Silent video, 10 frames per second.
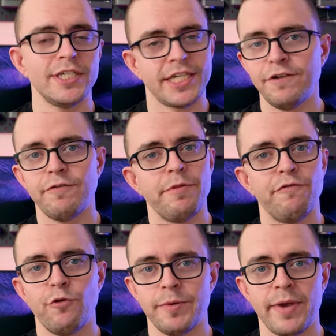aside from the
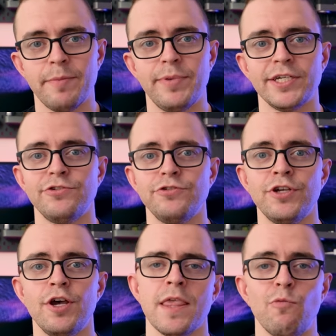40 megapixels,
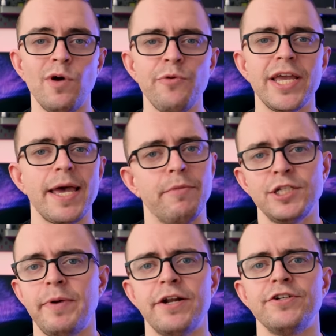will we get
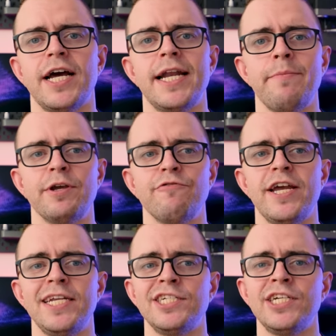much better dynamic
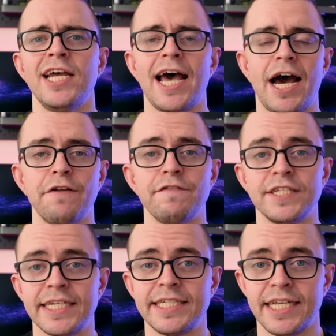range out of the
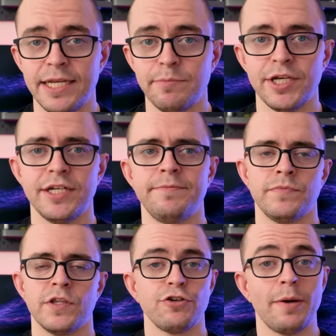16-bit?
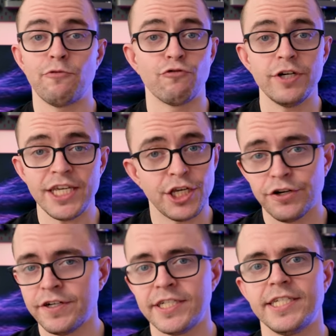So I'm really
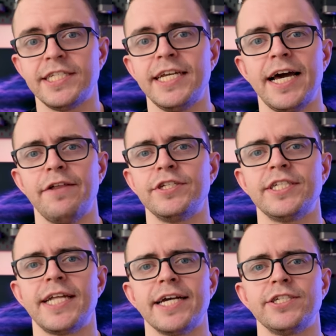curious to see how this
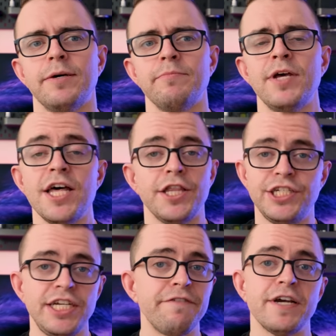stacks up. The
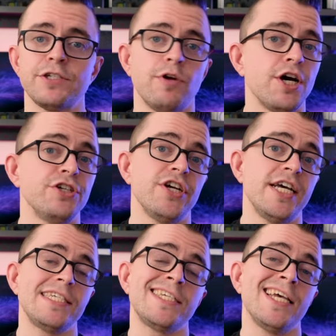GFX
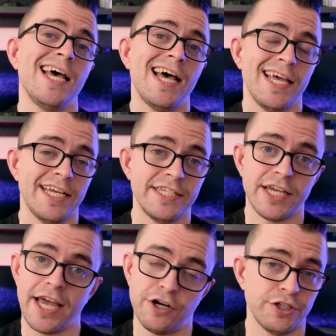100S is
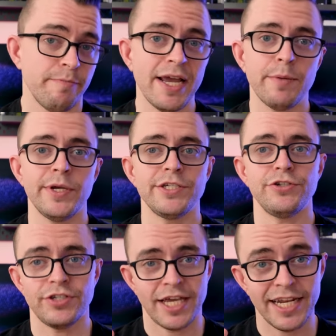100
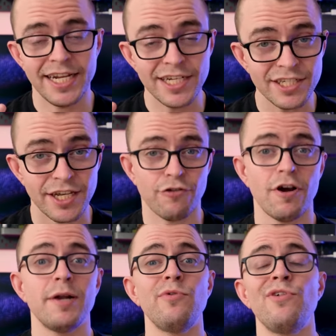megapixels and it is
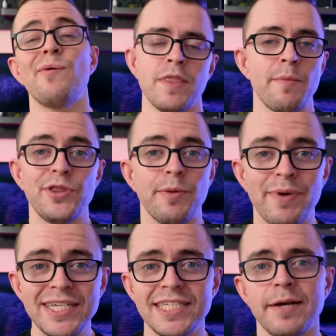incredible. But the
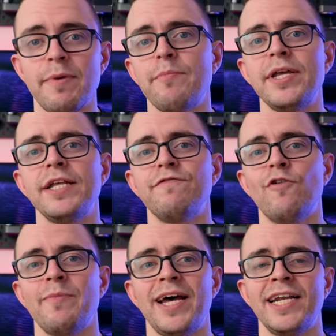best thing about medium
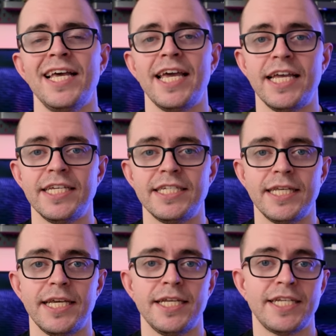format is
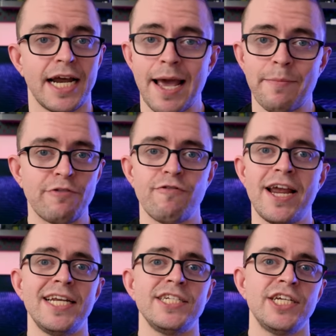the dynamic
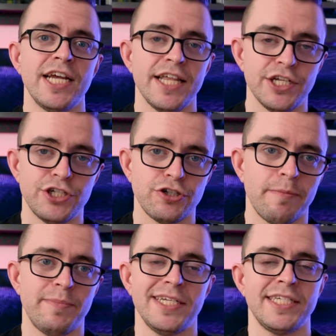range, the
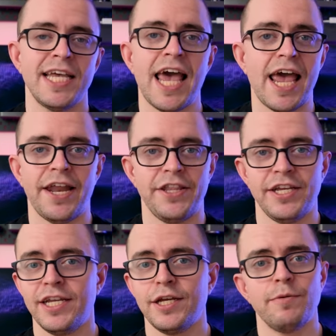sharpness,
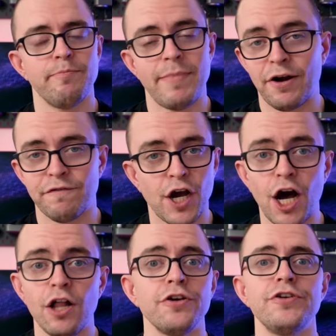the amount of
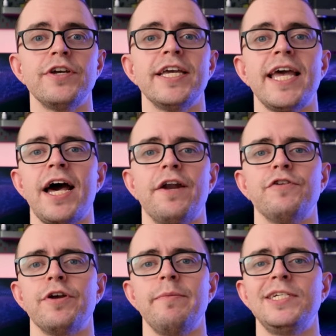color you can get out of
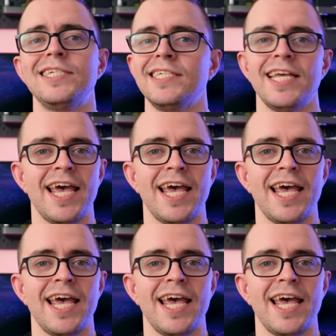your images